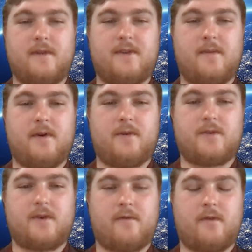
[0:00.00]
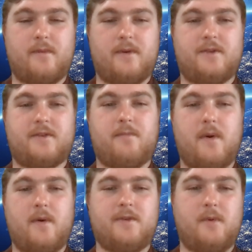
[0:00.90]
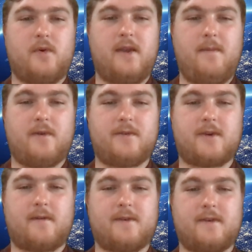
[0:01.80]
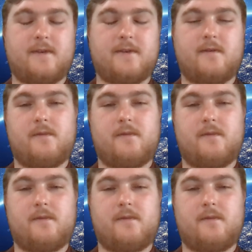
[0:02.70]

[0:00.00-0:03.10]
of these emails are from disposable email services,